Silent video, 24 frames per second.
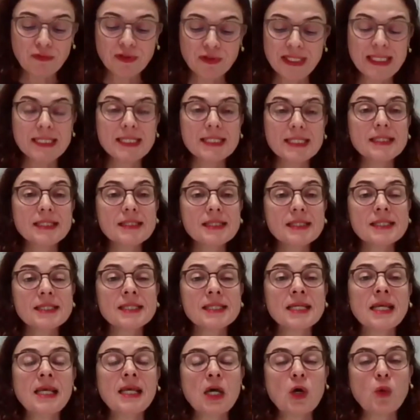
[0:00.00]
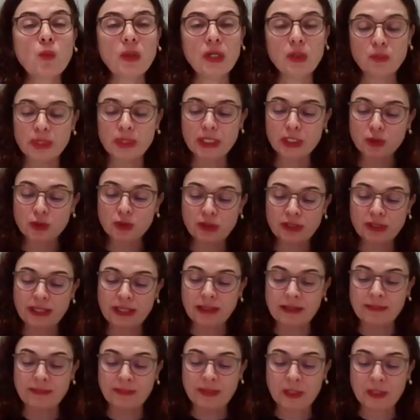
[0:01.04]
For instance, when we're
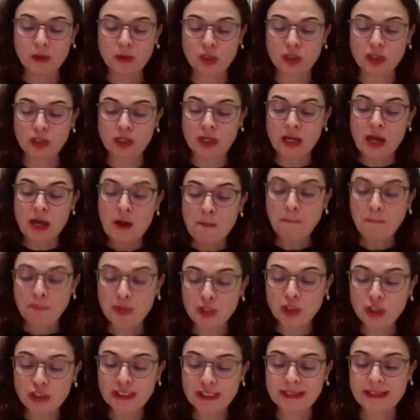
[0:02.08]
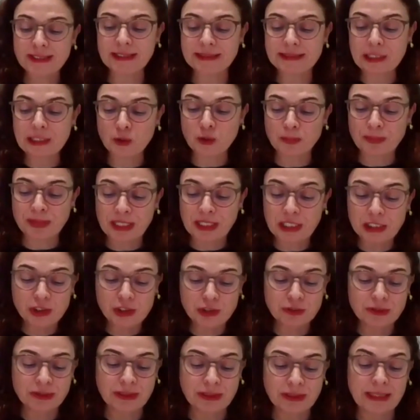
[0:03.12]
talking about projects that are
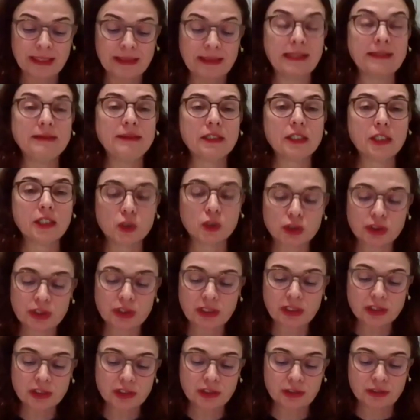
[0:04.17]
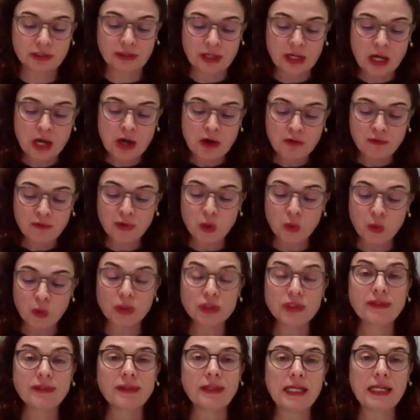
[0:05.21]
operational and under construction for
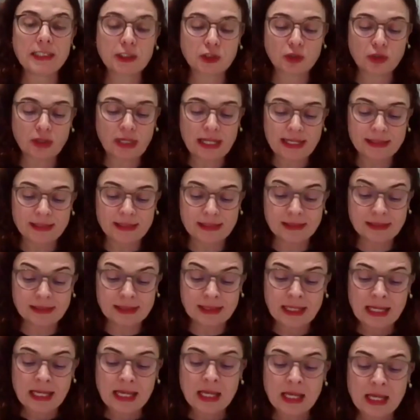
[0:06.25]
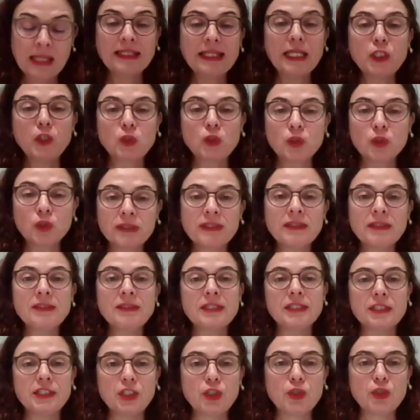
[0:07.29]
water electrolyzers, they
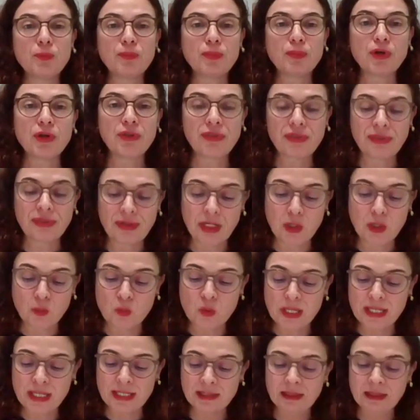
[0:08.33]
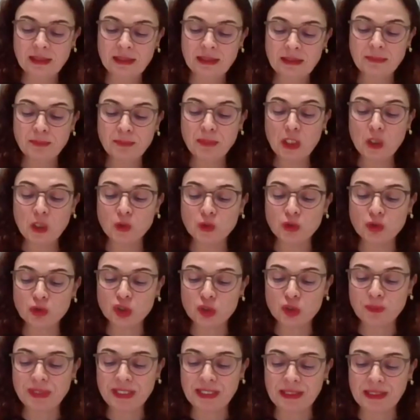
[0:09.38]
total 0.31 million
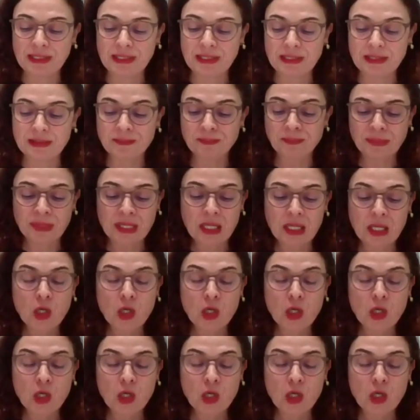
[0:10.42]
tons per year,